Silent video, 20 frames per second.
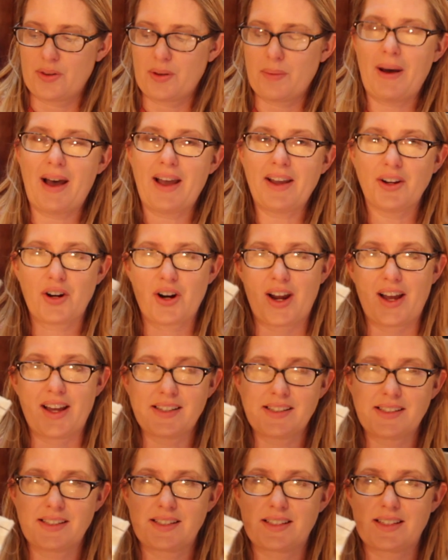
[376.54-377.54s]
the pie
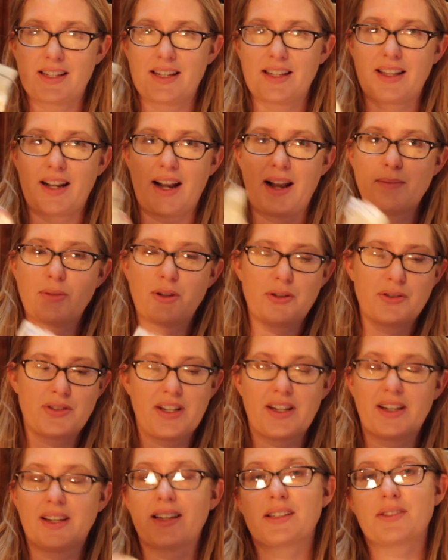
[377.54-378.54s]
crust that I'm
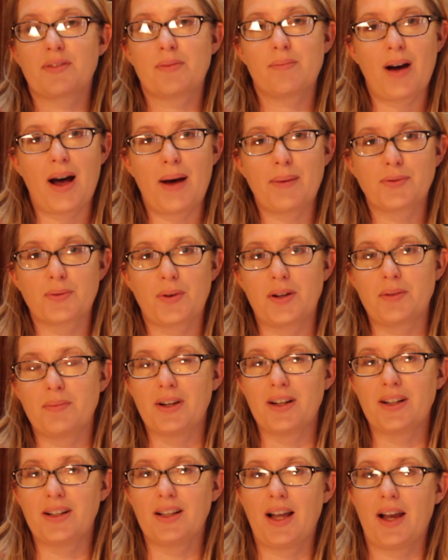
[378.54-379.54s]
using is from Bob's Red
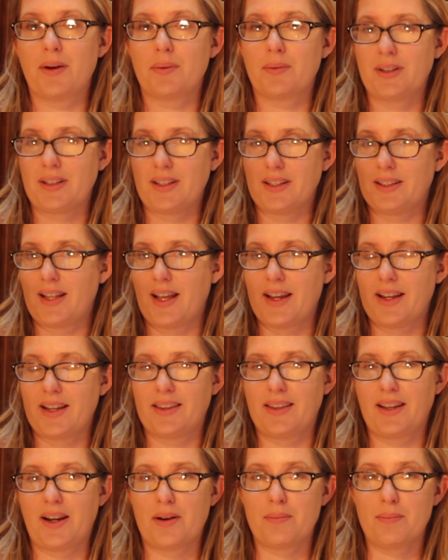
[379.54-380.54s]
Mill. I really
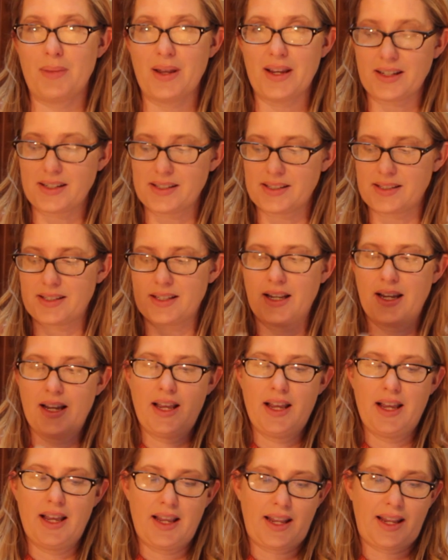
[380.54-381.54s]
like their mix.
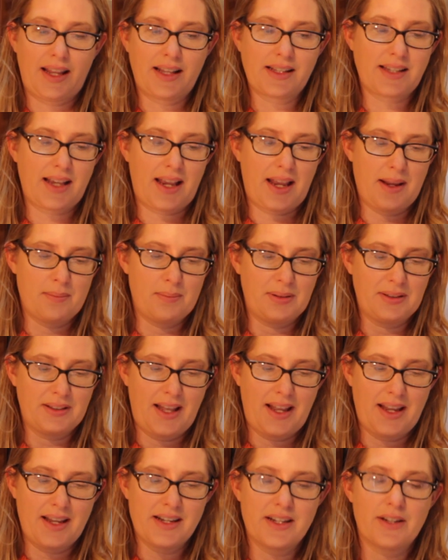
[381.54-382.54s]
It's a
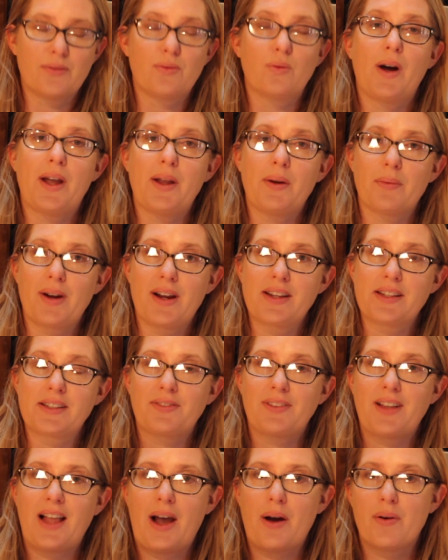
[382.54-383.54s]
blend of white rice
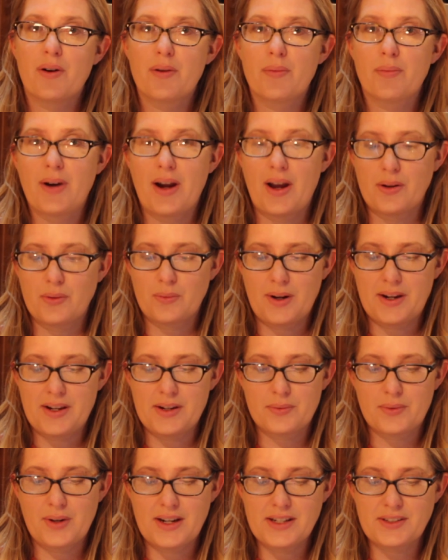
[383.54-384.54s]
flour, brown
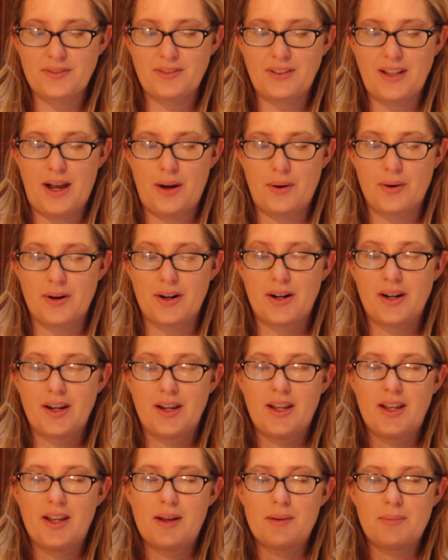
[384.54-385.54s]
white rice flour,
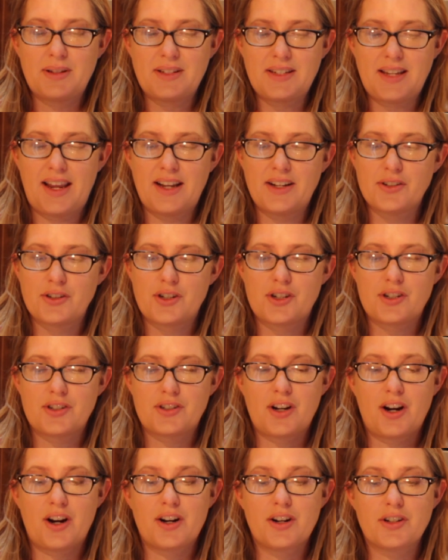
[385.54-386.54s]
potato
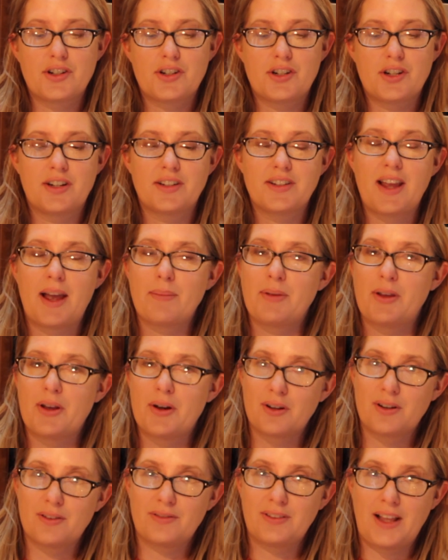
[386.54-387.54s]
starch,
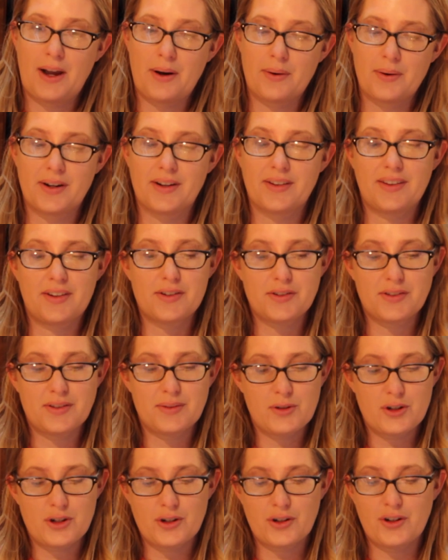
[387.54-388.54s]
tapioca flour, there's
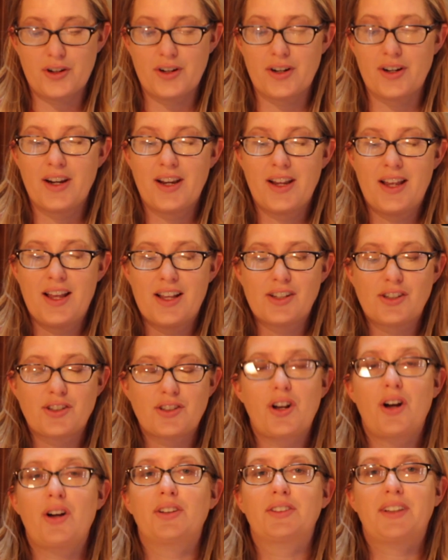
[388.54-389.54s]
some sugar,
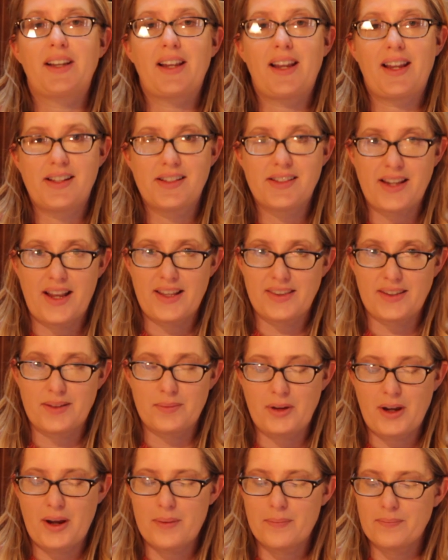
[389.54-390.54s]
salt, and
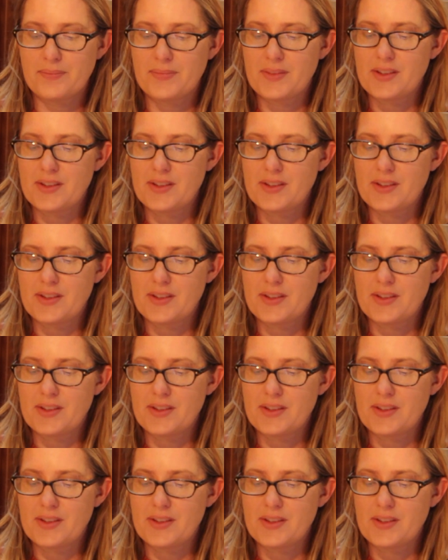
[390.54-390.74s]
xanthan gum.